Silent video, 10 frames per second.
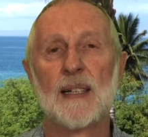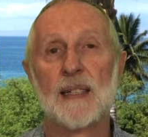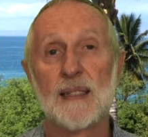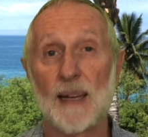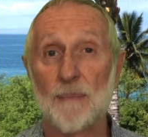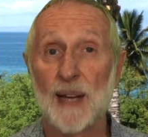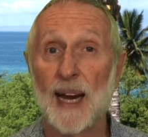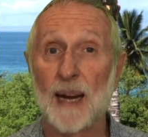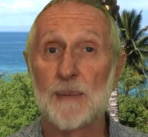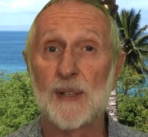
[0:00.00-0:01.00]

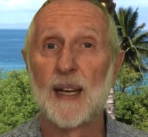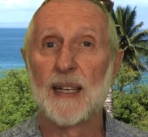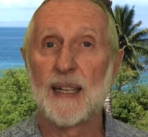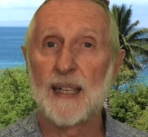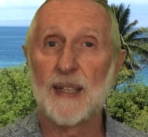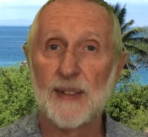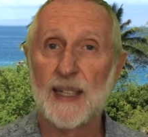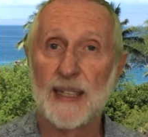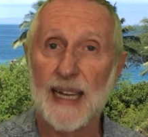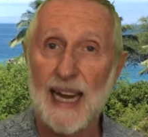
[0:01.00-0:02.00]
Sometimes
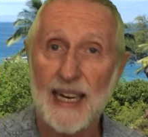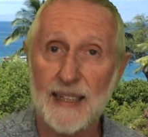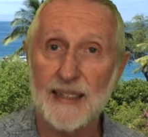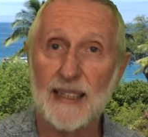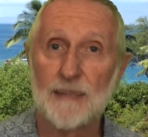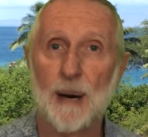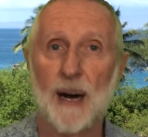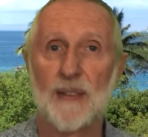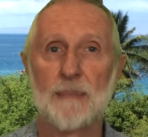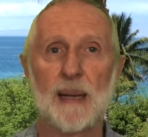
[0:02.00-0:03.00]
hearing and acting
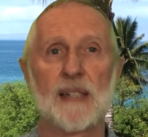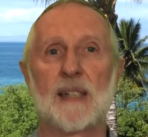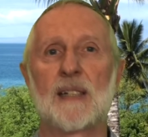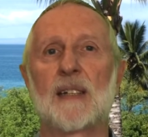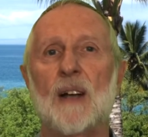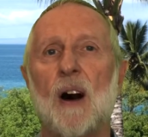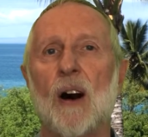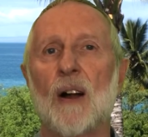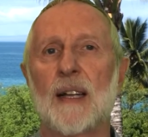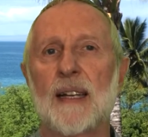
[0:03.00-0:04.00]
upon the message is
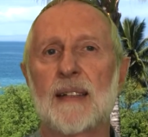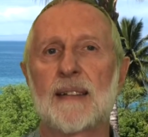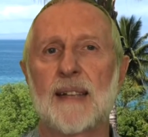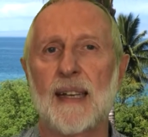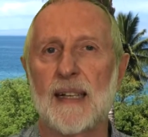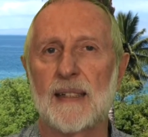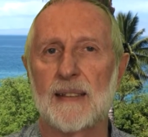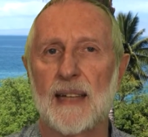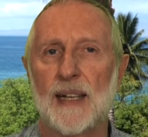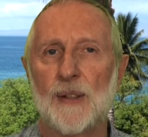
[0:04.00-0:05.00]
all it
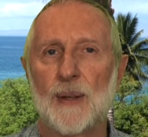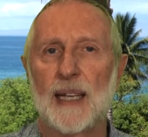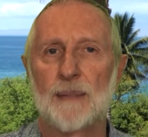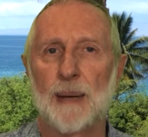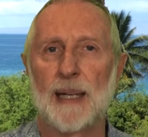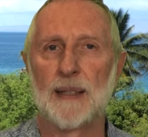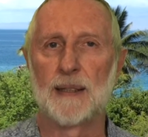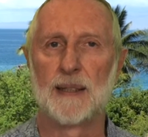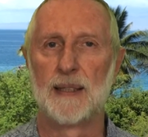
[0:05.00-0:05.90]
takes, and you get better.